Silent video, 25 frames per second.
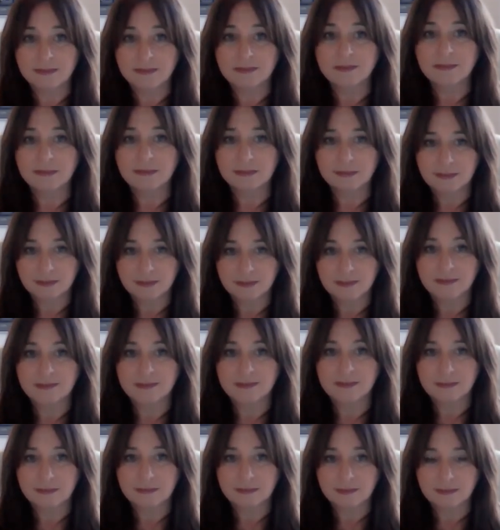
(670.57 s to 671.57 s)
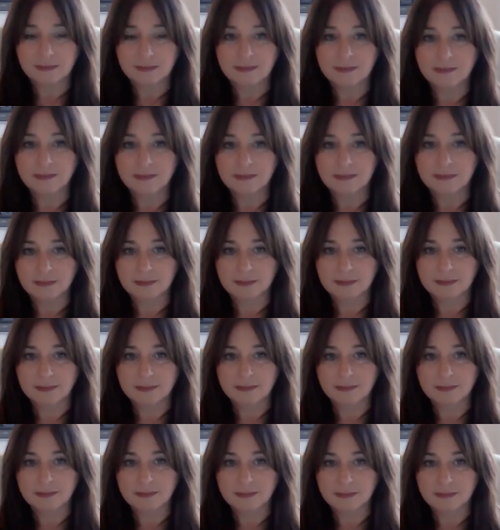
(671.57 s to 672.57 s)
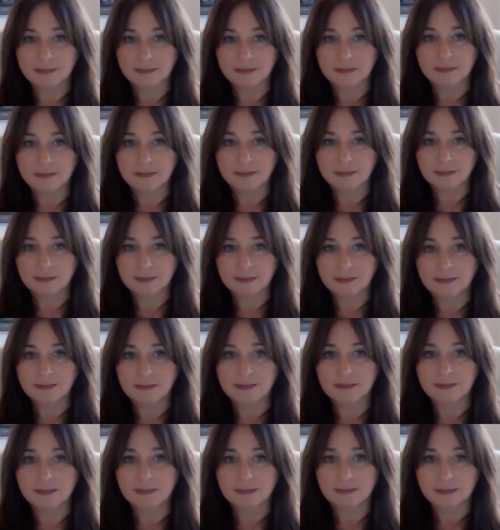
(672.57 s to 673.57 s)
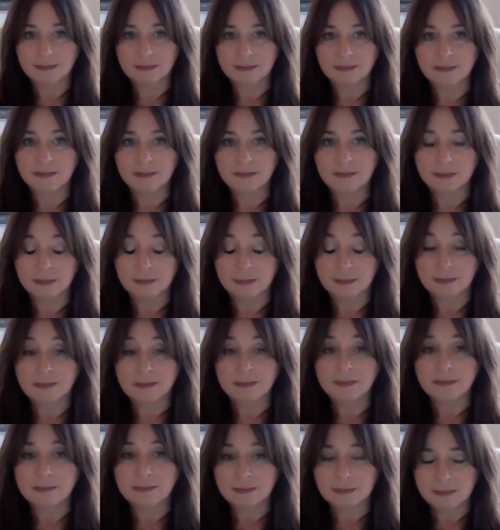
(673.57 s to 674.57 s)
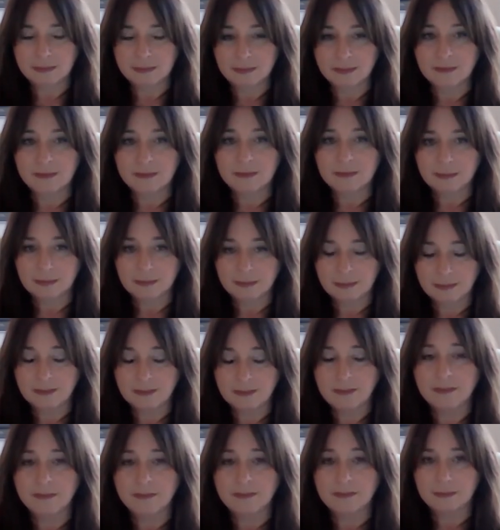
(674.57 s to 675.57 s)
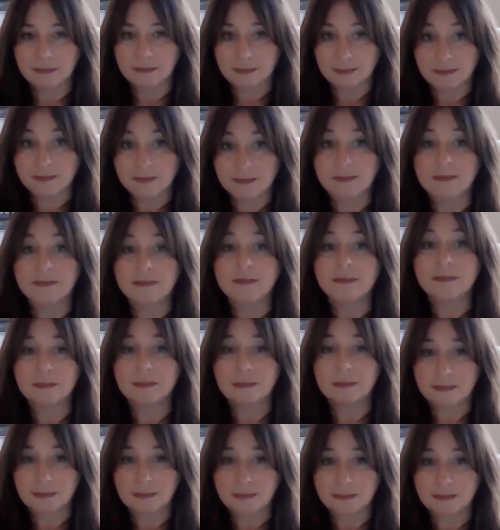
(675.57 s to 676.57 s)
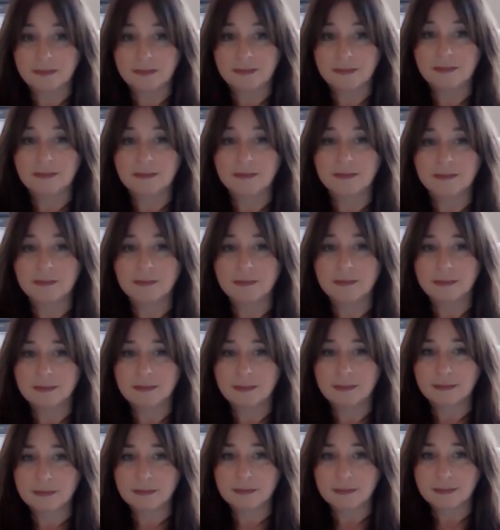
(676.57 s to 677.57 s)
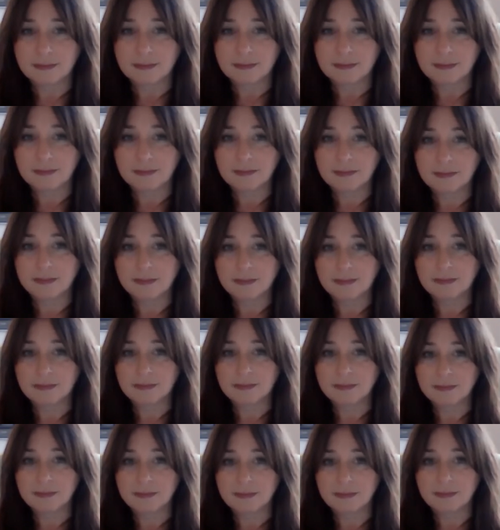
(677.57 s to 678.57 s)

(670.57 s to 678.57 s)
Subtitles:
(silent)